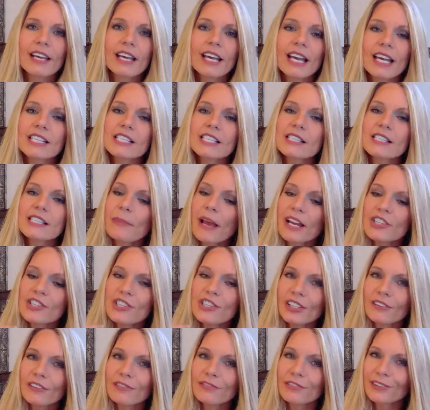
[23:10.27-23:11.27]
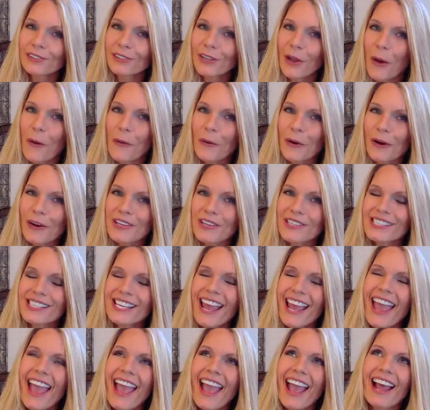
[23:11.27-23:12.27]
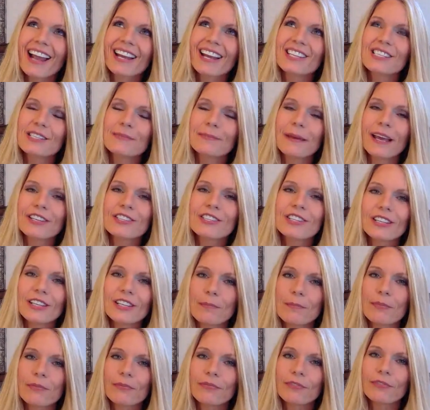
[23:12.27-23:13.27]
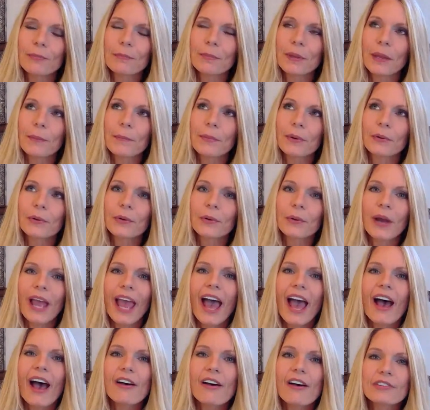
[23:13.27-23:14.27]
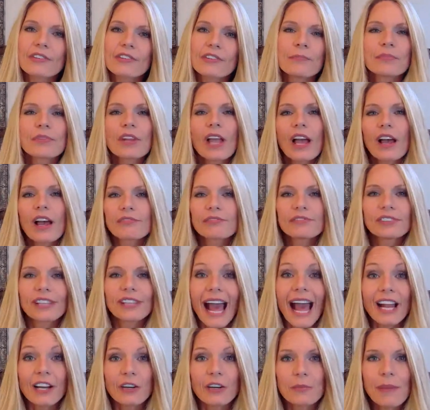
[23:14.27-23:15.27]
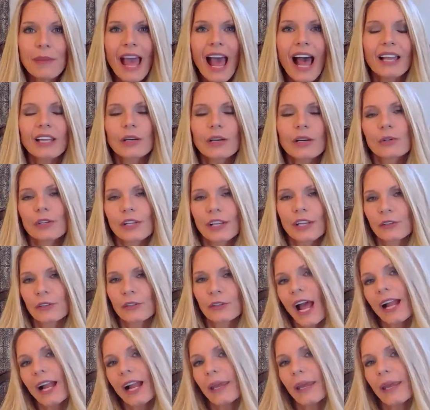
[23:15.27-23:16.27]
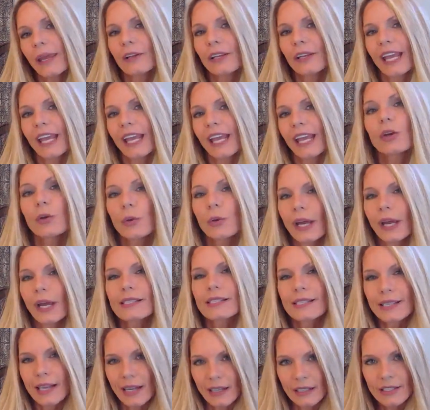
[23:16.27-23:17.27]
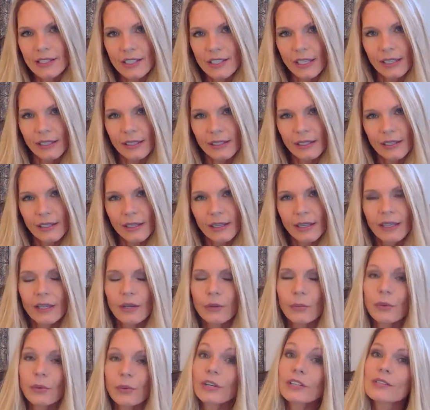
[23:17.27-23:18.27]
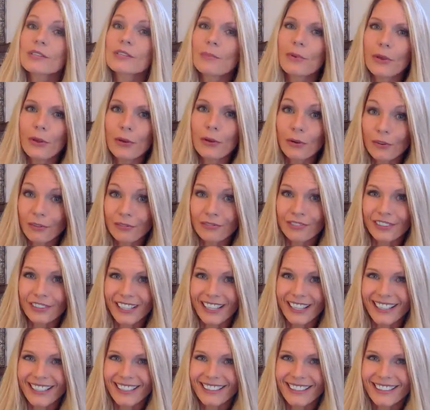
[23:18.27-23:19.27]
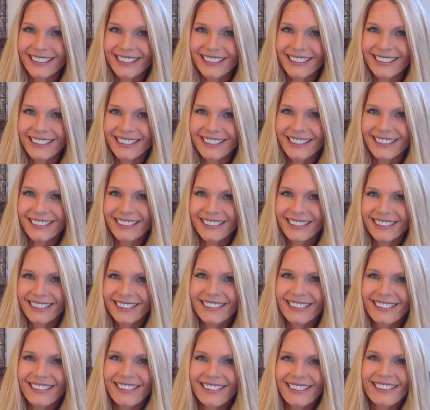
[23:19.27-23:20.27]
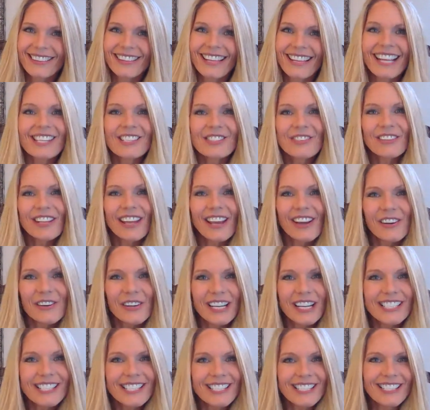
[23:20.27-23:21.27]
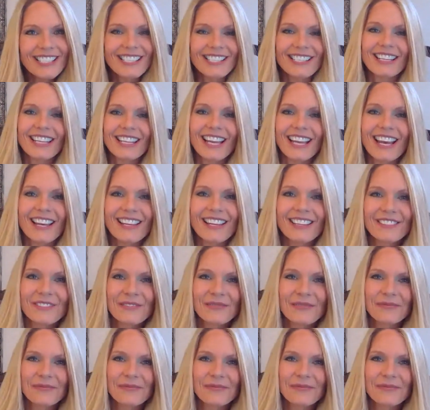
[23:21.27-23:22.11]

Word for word: especially for lowers and especially for people who have a flatter palate where they're not able to get great suction. It works beautifully. Thanks for that question, Cynthia.